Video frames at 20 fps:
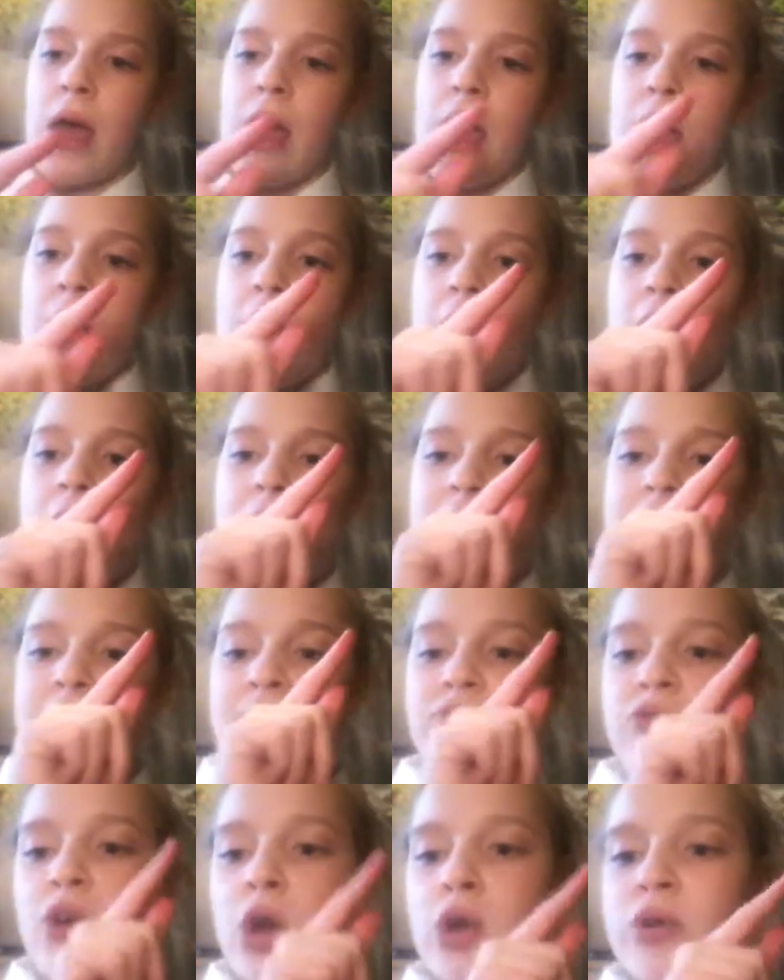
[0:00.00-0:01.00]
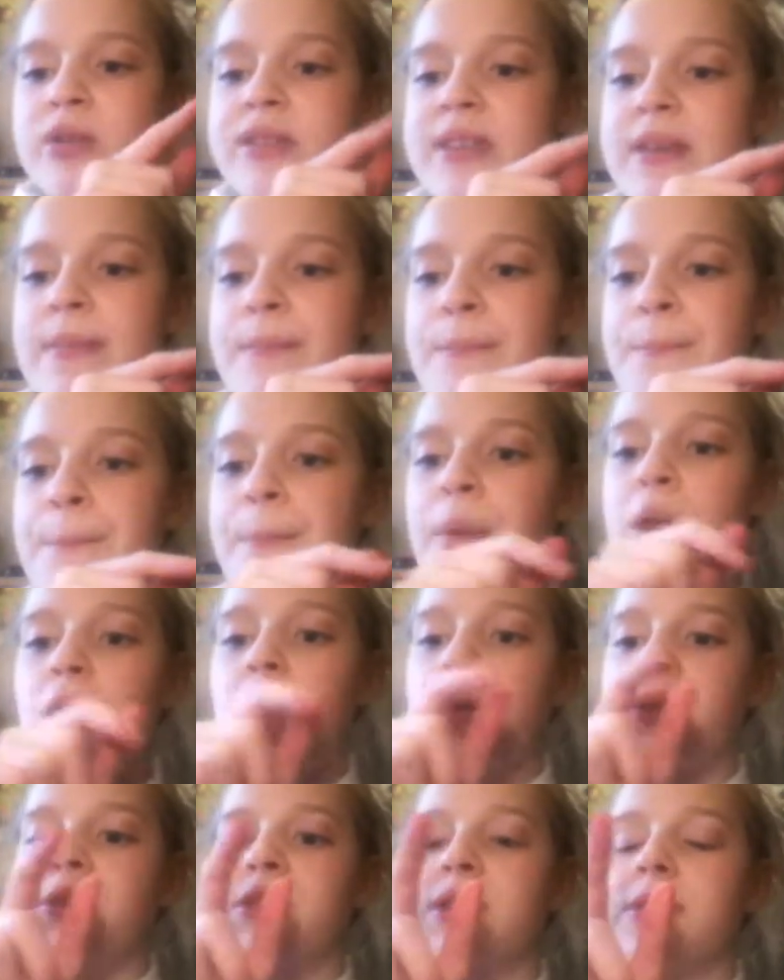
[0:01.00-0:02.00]
and wrote in
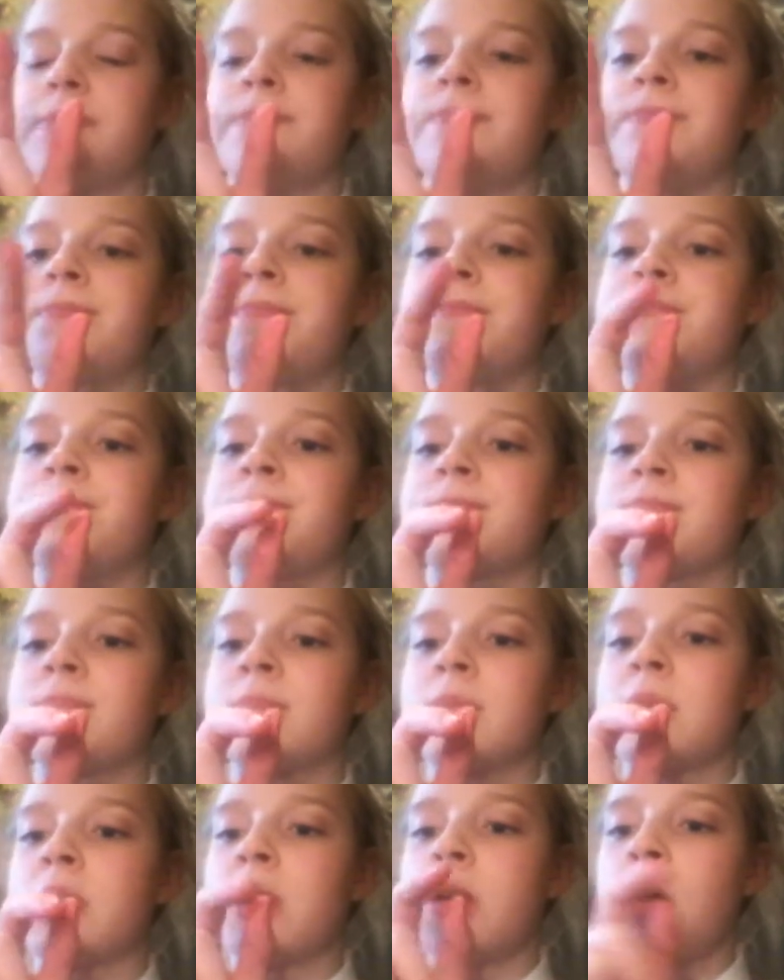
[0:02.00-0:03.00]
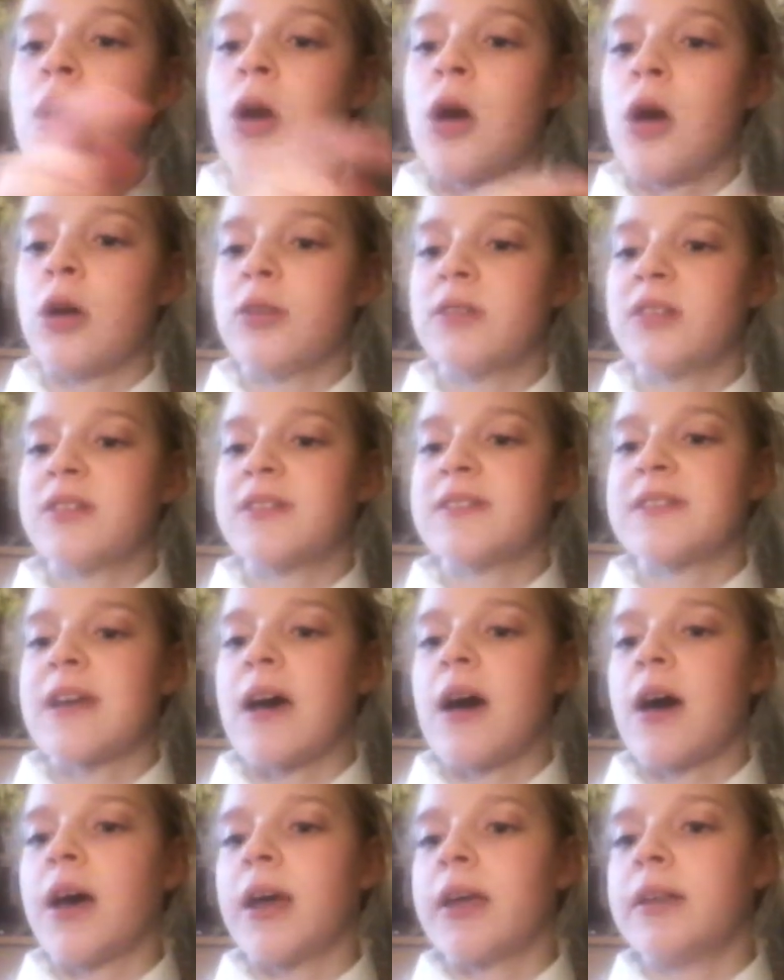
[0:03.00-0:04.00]
blood on the
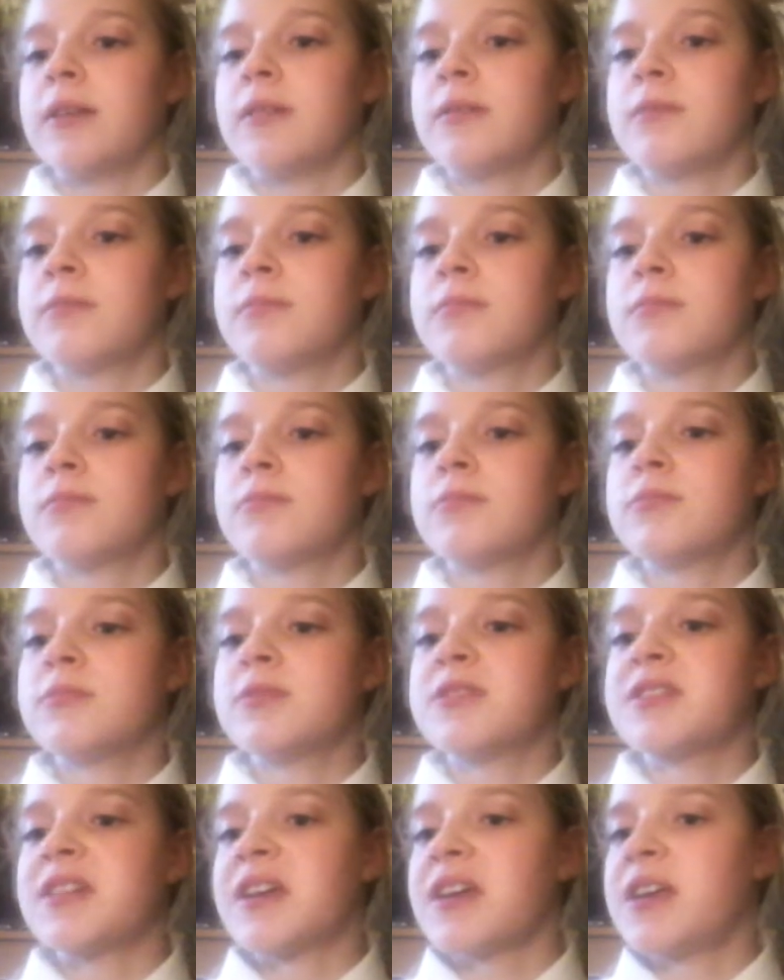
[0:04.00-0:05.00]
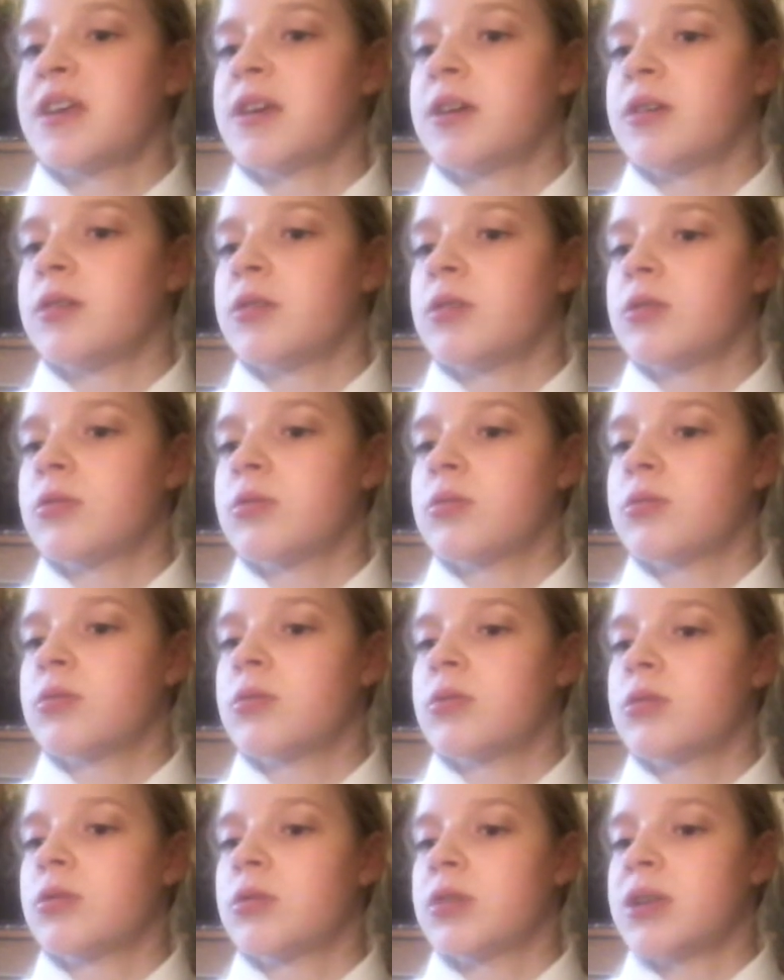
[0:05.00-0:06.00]
sign saying,
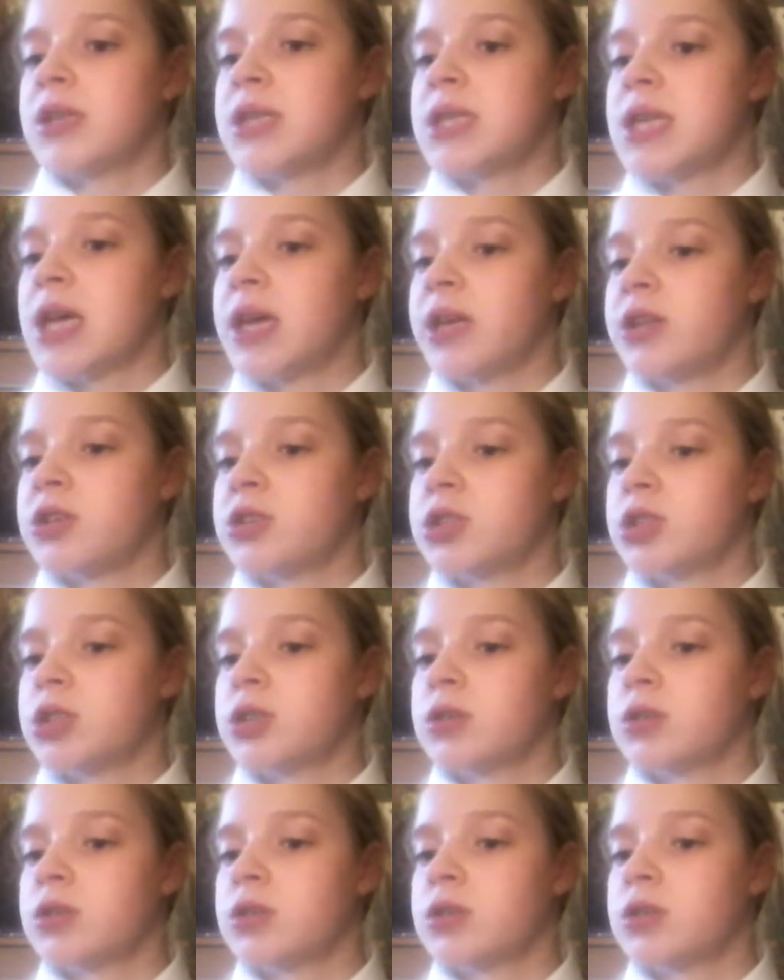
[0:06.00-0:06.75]
"Danger."